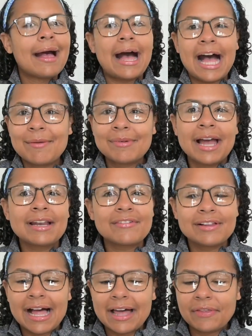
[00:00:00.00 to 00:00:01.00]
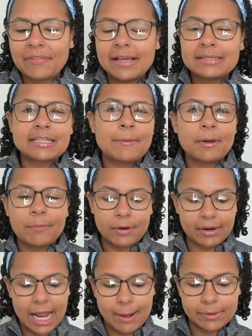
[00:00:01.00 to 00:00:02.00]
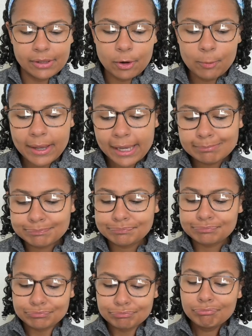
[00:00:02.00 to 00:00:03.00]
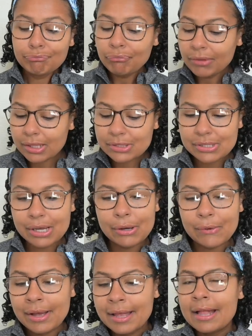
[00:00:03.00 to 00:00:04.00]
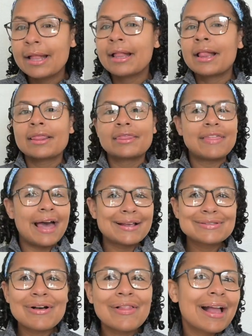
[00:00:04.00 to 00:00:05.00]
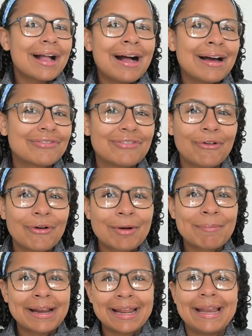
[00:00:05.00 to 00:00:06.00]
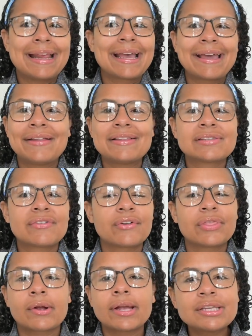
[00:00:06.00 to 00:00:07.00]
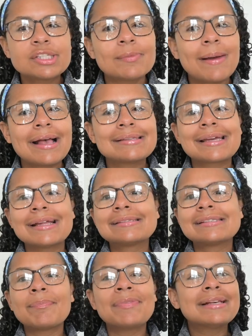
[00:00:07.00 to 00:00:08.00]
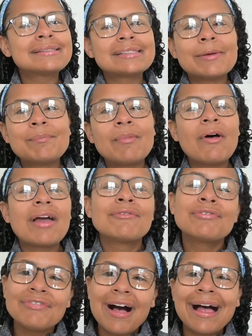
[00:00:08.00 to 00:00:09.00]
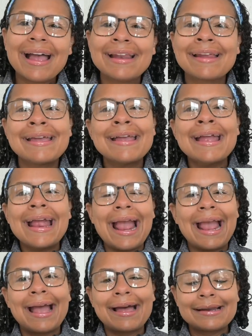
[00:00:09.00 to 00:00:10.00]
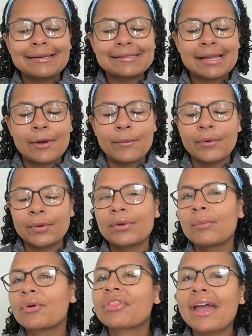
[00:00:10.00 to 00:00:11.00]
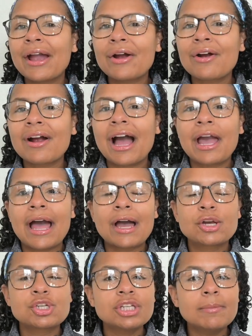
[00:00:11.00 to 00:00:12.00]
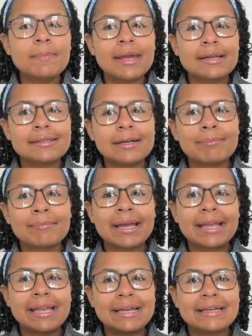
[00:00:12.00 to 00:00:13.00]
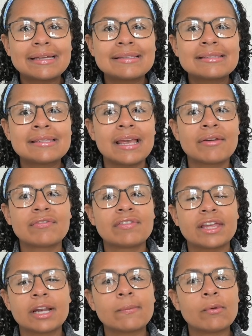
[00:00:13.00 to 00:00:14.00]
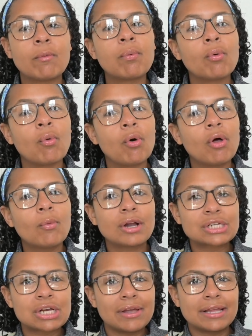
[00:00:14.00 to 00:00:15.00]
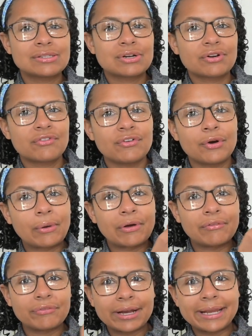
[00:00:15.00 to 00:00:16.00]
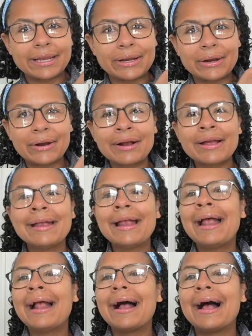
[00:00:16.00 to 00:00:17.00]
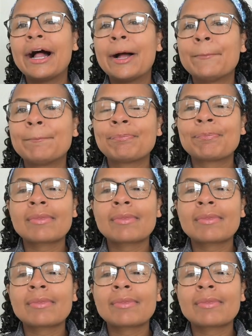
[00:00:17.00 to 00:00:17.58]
I'm kind of glad that they stepped up their game a little bit. So that is all I got for my nanny kids for their Easter baskets, something simple and fun. And when we were there, I actually picked up my kids' inflatable pool, which I'll insert a photo of right here. Um,